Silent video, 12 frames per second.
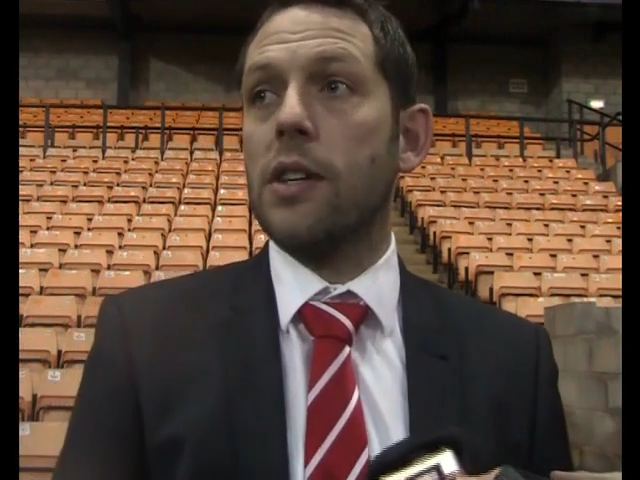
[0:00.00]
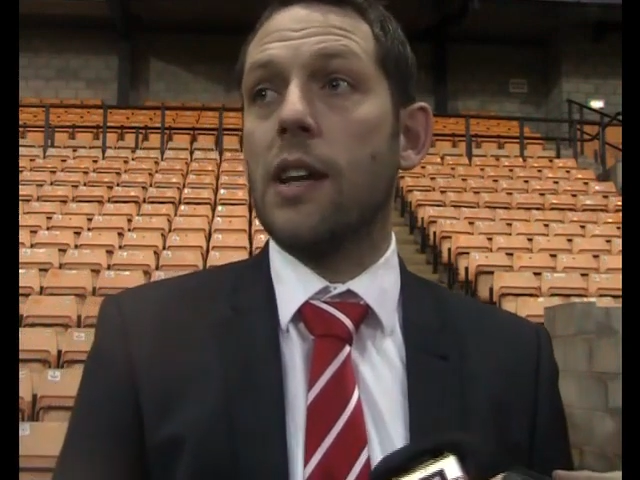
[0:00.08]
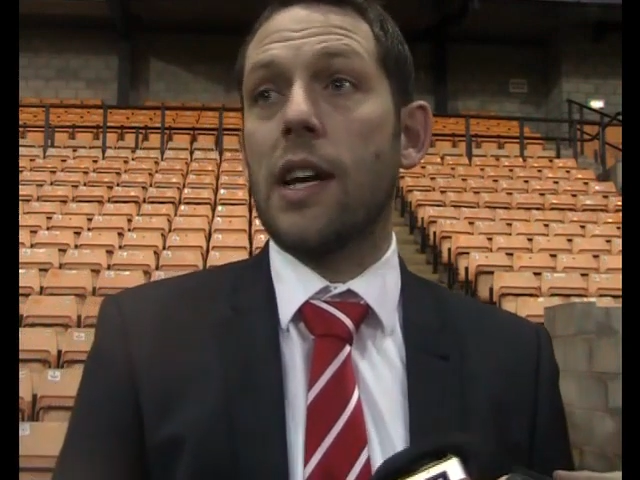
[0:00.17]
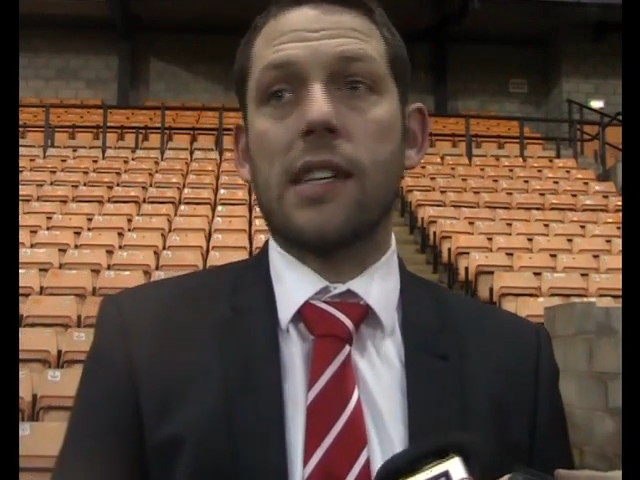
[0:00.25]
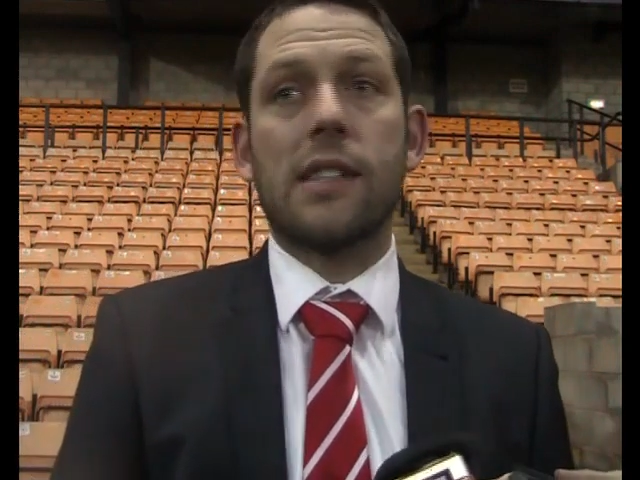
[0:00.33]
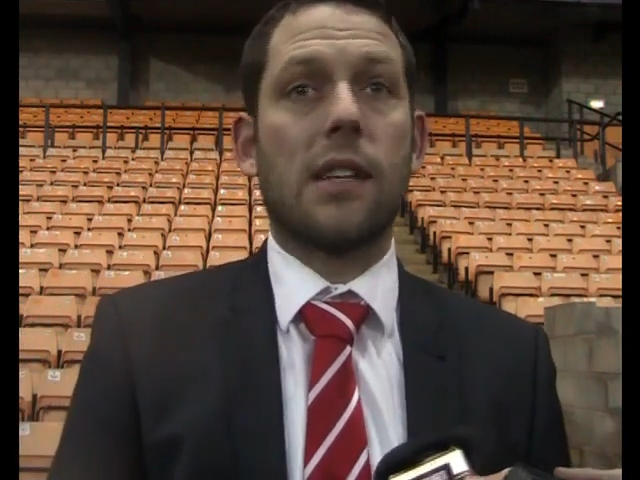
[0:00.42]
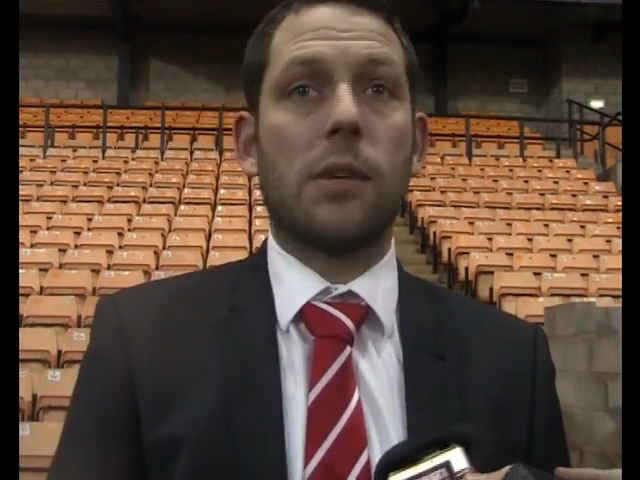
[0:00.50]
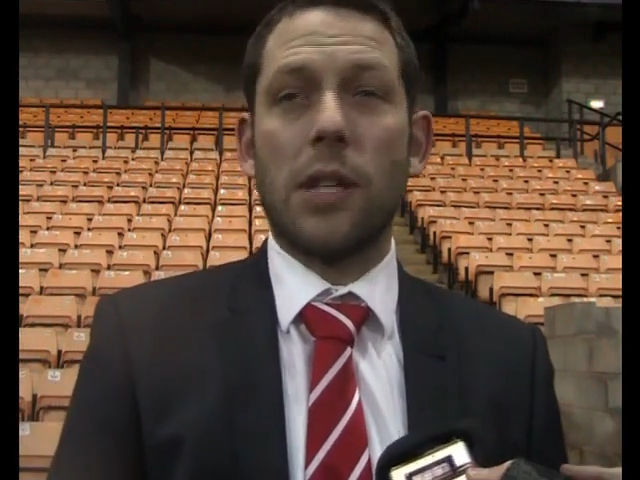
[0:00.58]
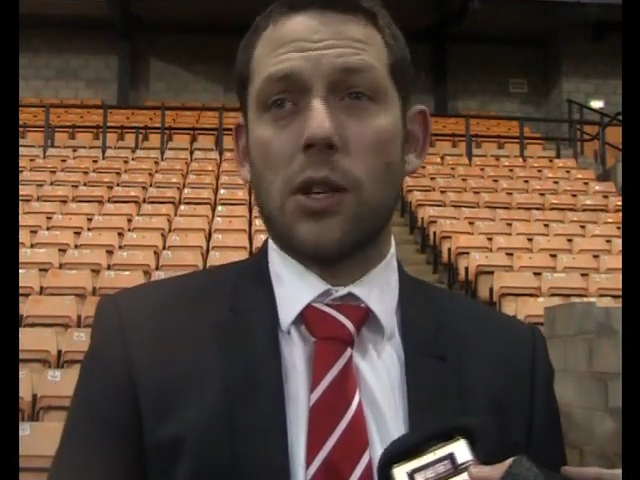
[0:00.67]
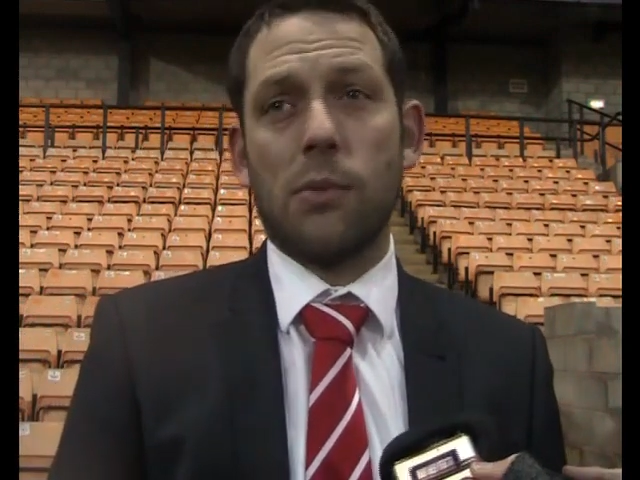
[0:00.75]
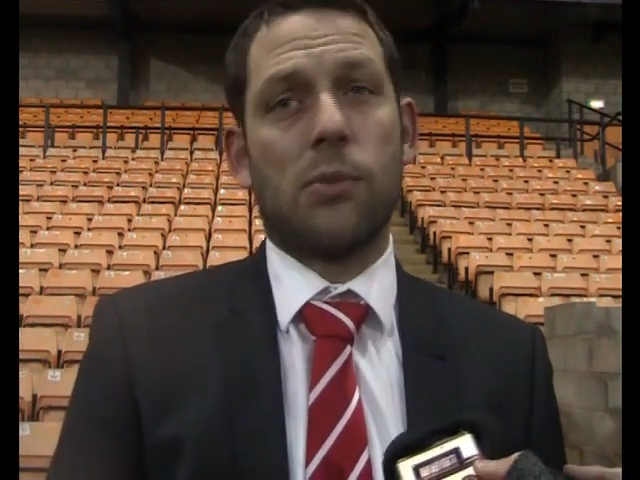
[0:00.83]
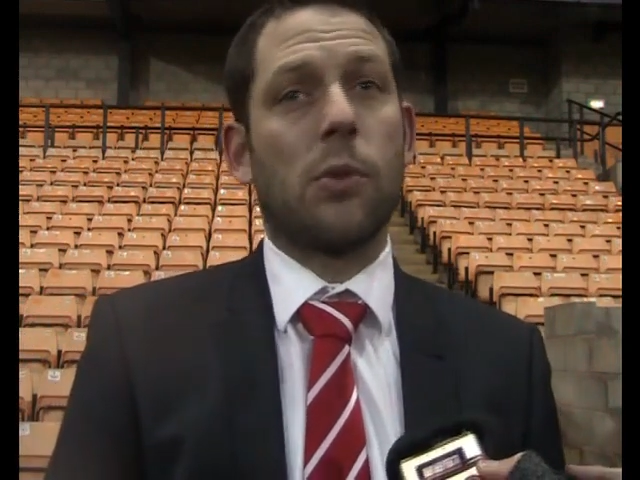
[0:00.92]
And like I said,
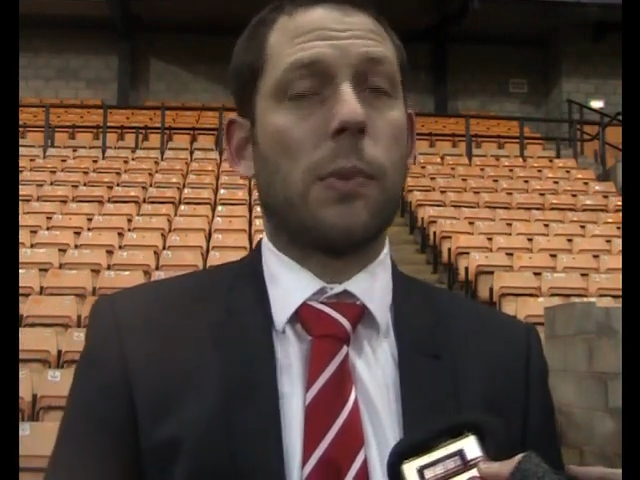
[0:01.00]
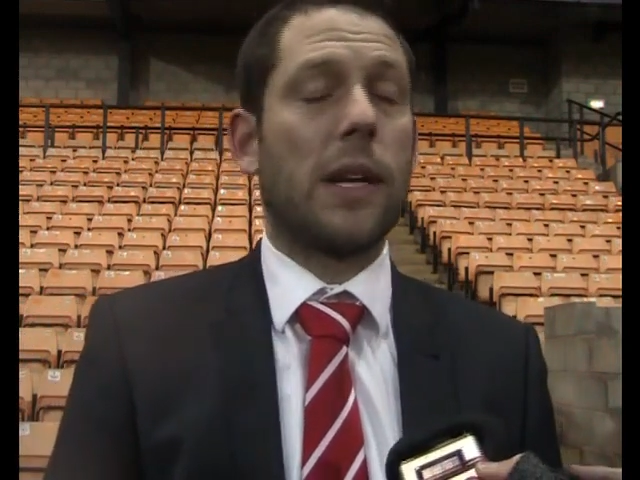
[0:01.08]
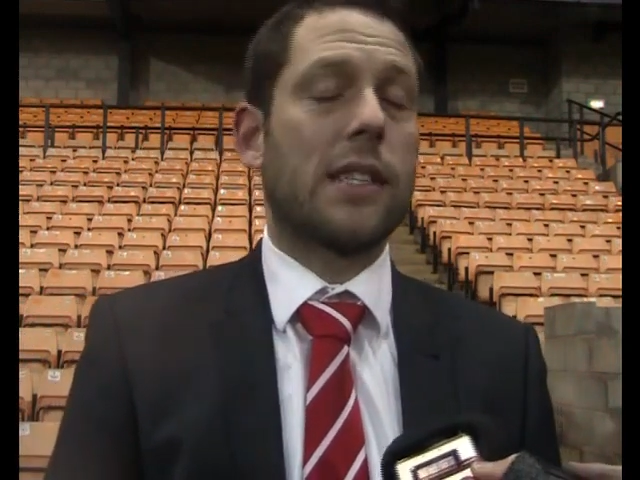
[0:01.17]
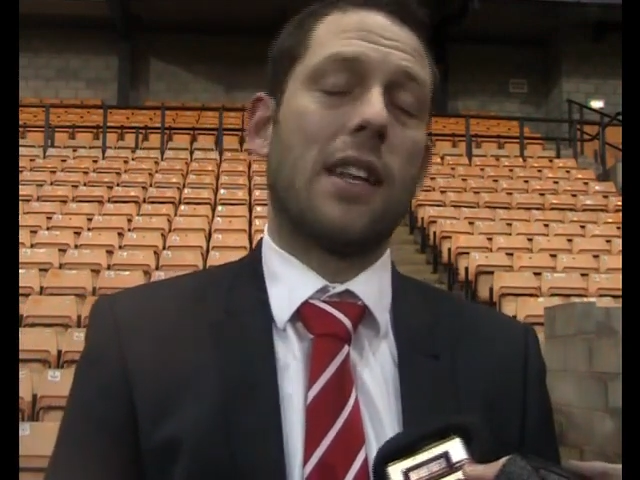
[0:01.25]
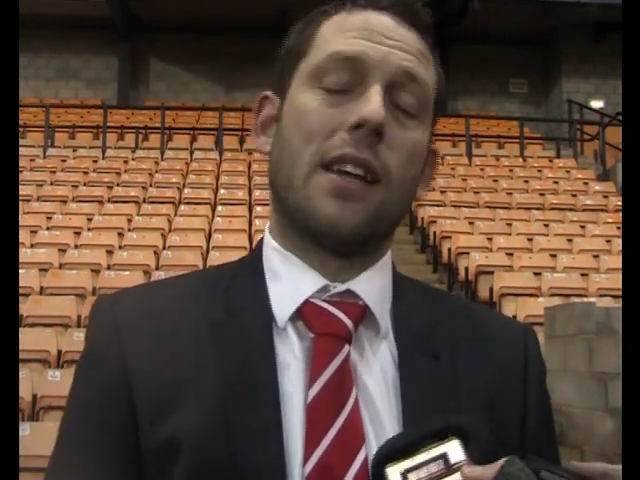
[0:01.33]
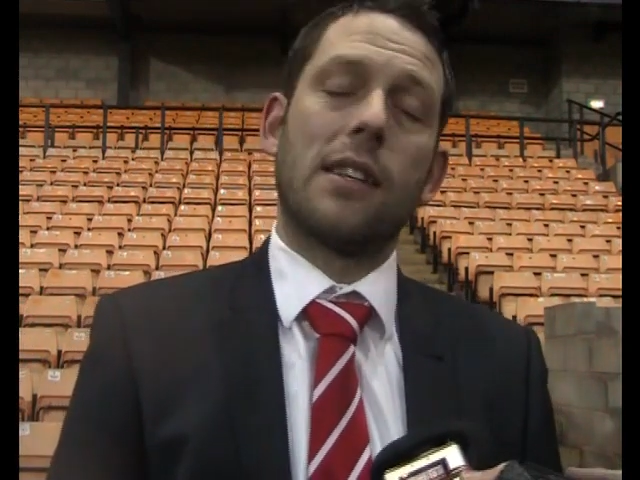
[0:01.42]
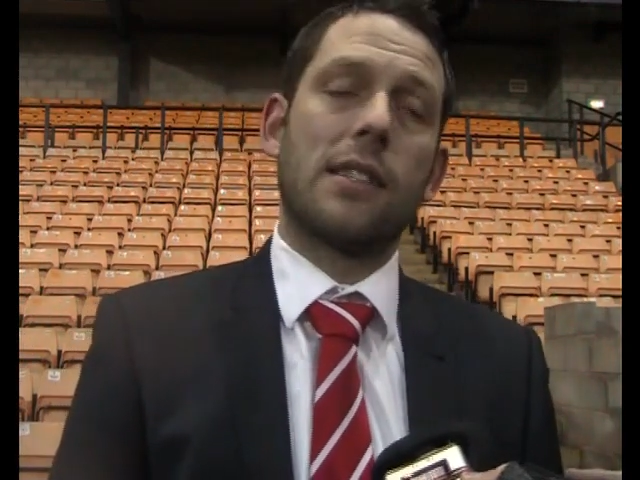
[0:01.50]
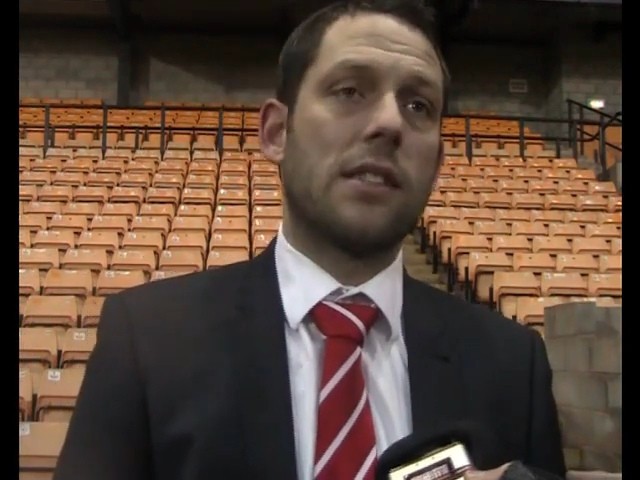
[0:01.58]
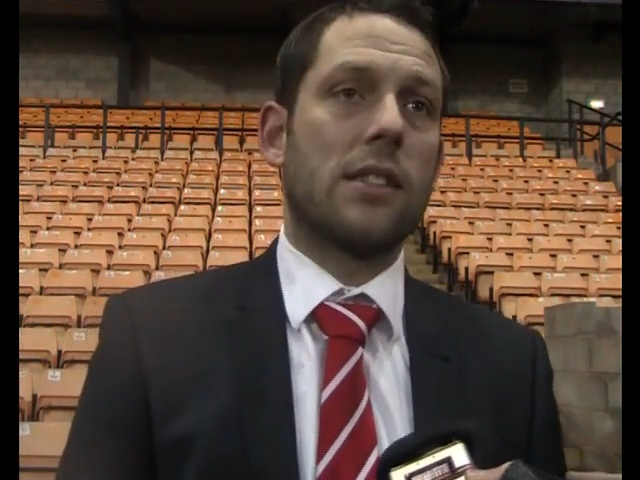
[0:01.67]
when you come to a place like this,